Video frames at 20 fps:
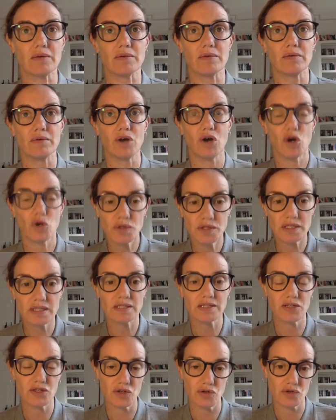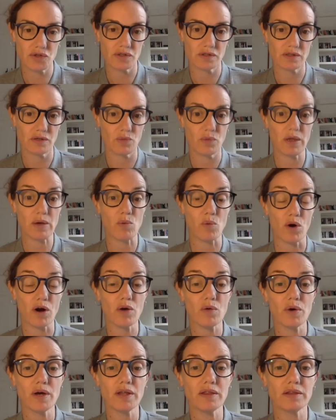host institutions that we
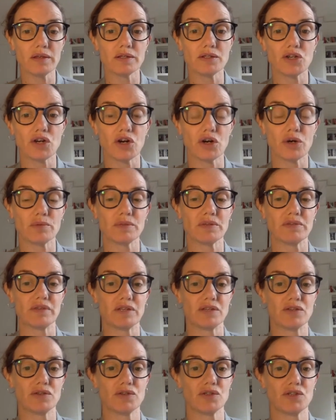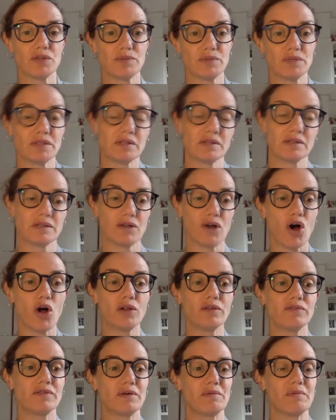work with in terms of internships. This isn't
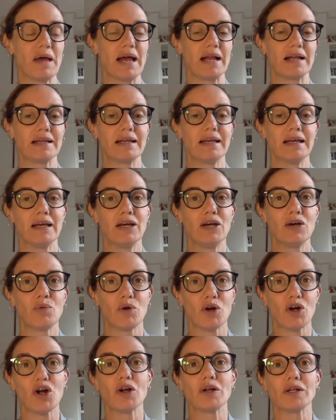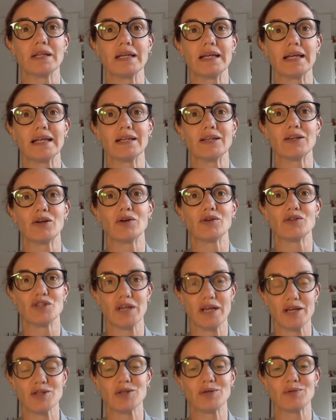all of them, and we're currently in
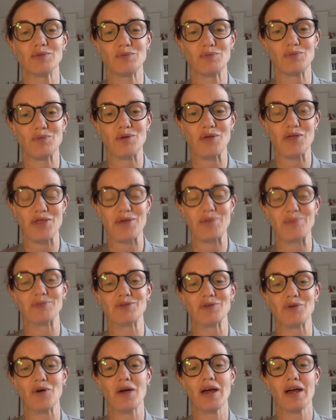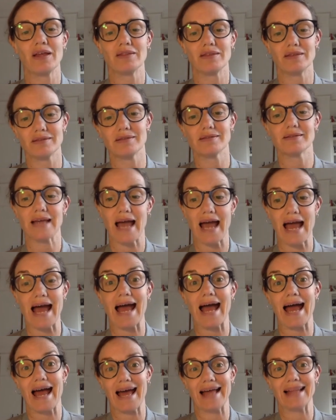negotiation with them. So this is
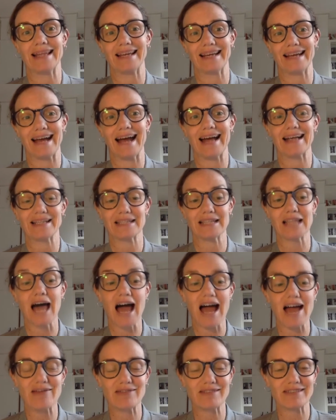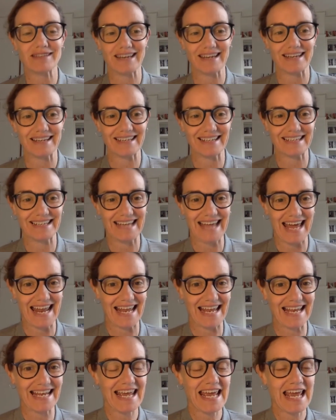like as live as I can get
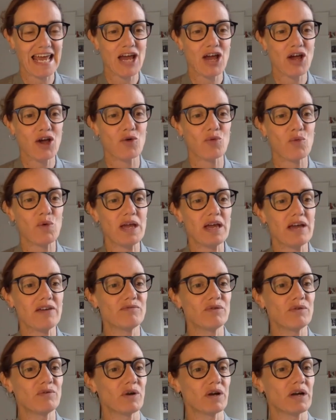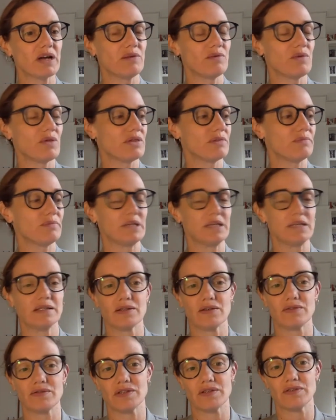it. We have been working with the Police
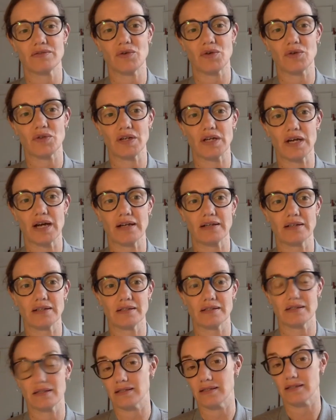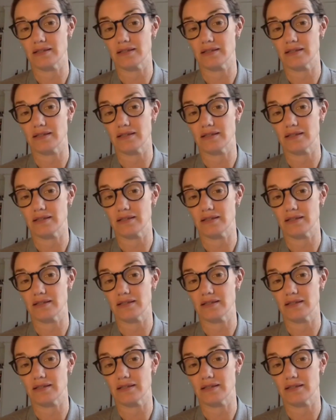Service of Northern Ireland since the